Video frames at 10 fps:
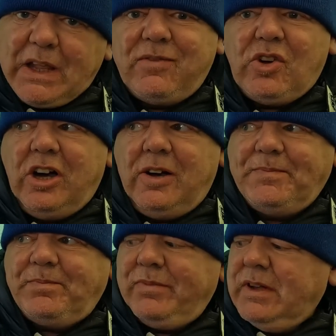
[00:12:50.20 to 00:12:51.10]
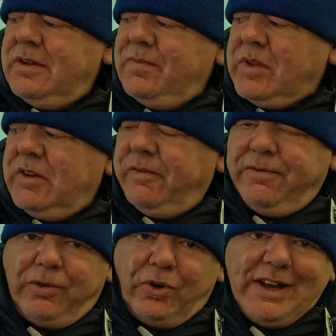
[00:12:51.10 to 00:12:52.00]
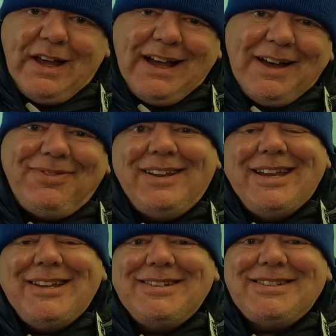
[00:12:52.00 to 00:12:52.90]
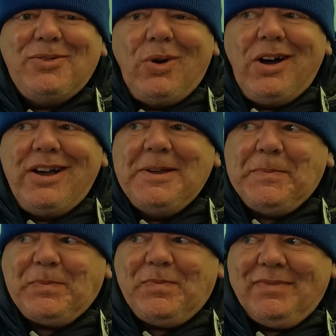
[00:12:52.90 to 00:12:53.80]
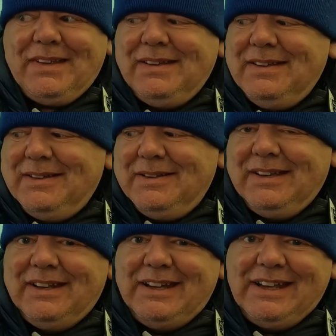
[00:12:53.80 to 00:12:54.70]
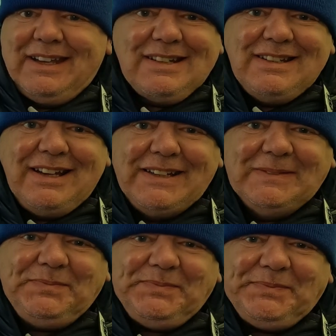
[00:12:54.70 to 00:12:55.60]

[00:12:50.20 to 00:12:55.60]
I've got 4.5 litres of water in here tonight,